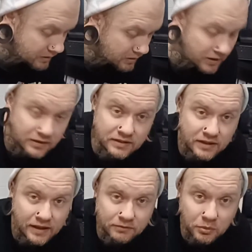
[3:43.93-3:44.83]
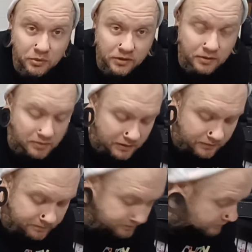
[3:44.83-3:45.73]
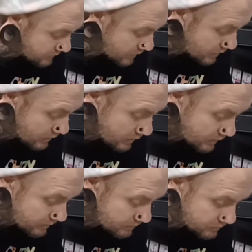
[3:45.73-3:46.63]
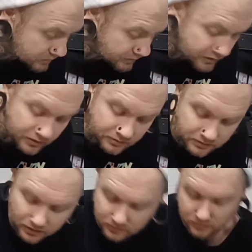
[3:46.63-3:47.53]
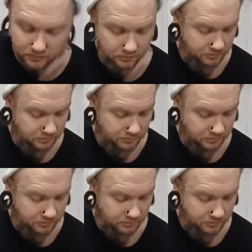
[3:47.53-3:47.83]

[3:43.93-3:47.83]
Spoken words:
things to have to worry about. So yeah, cool.